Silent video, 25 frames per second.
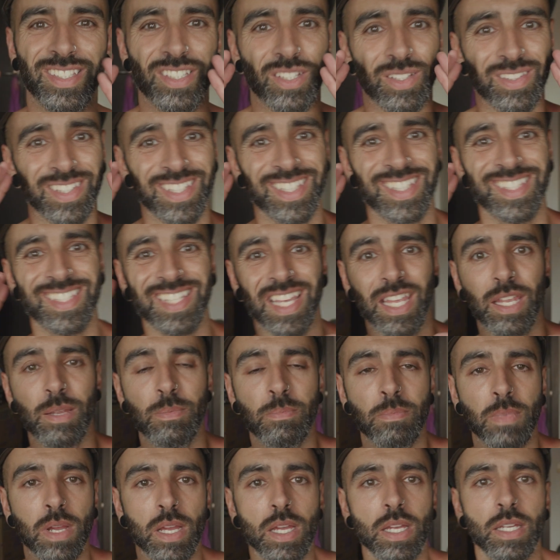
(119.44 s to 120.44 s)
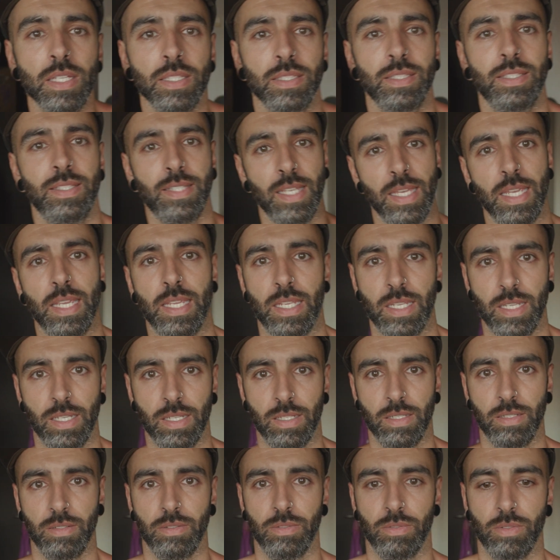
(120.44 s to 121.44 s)
is on the same take,
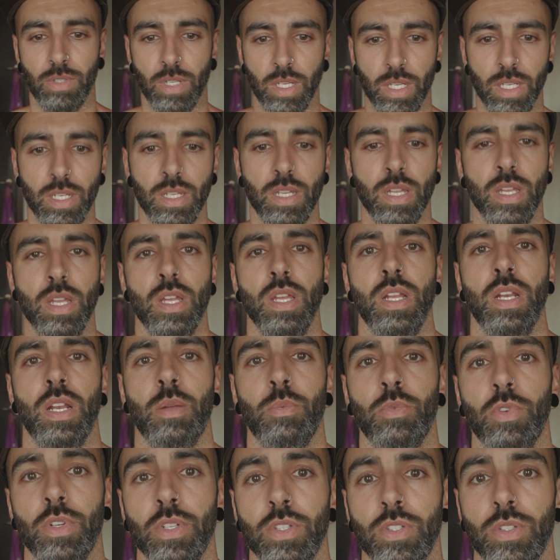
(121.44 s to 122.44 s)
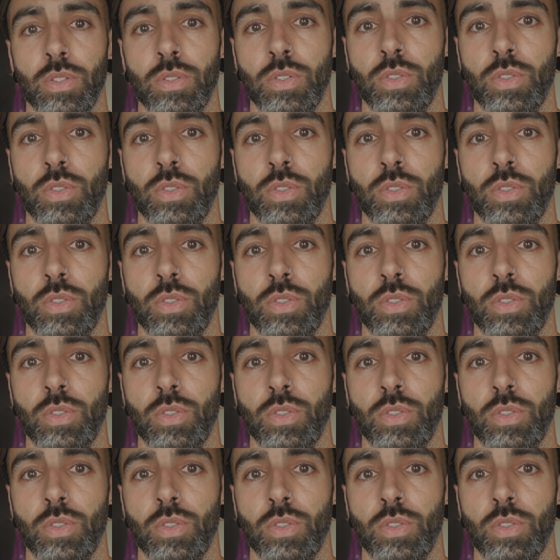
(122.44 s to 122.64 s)
okay? I'm going to